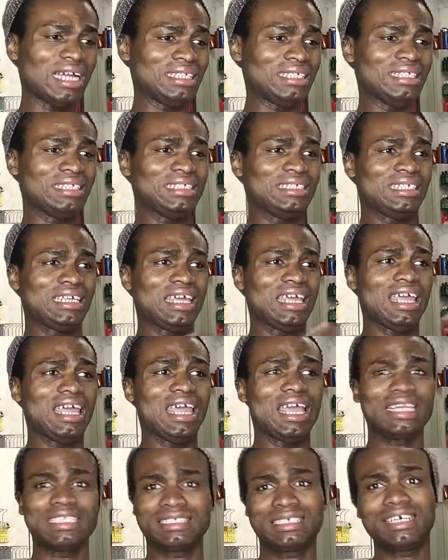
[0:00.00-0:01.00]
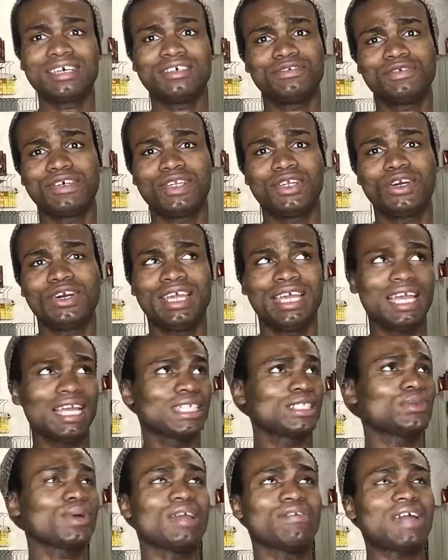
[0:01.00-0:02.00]
at his ex-girlfriend or
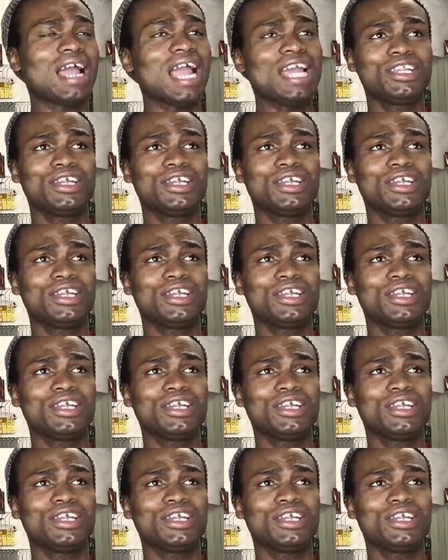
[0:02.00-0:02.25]
ex-wife,